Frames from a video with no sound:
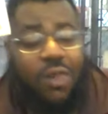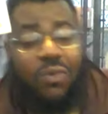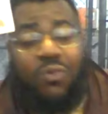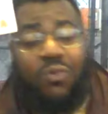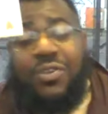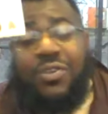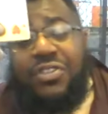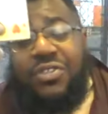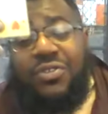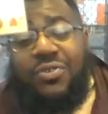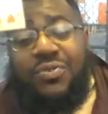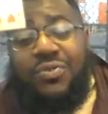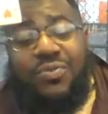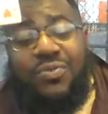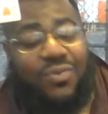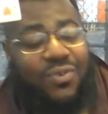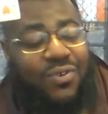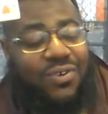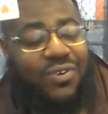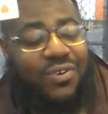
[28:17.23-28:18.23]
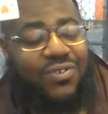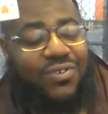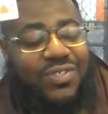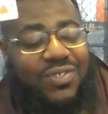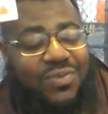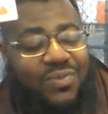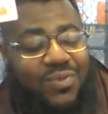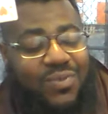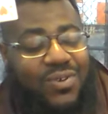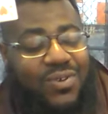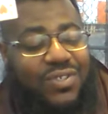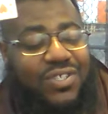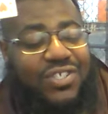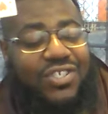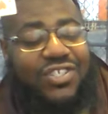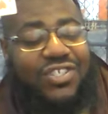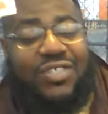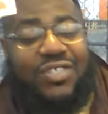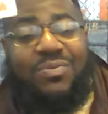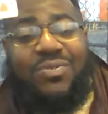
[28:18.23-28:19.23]
With you or on some worldly
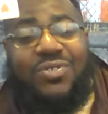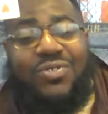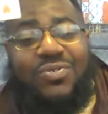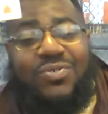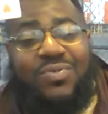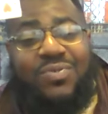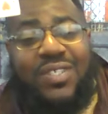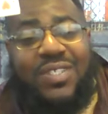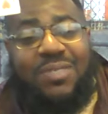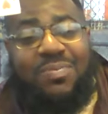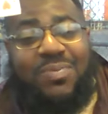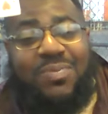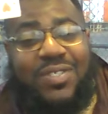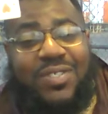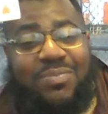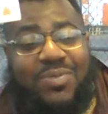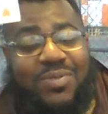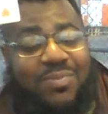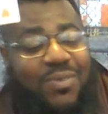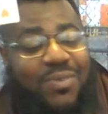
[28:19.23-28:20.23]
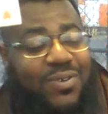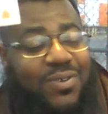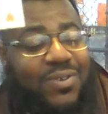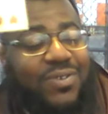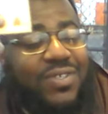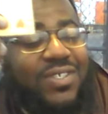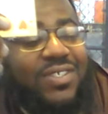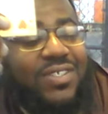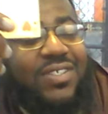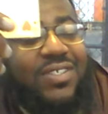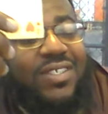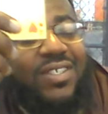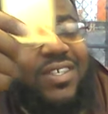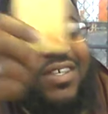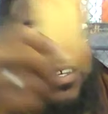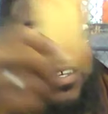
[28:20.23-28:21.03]
shit with you. Let's put some smoke on this.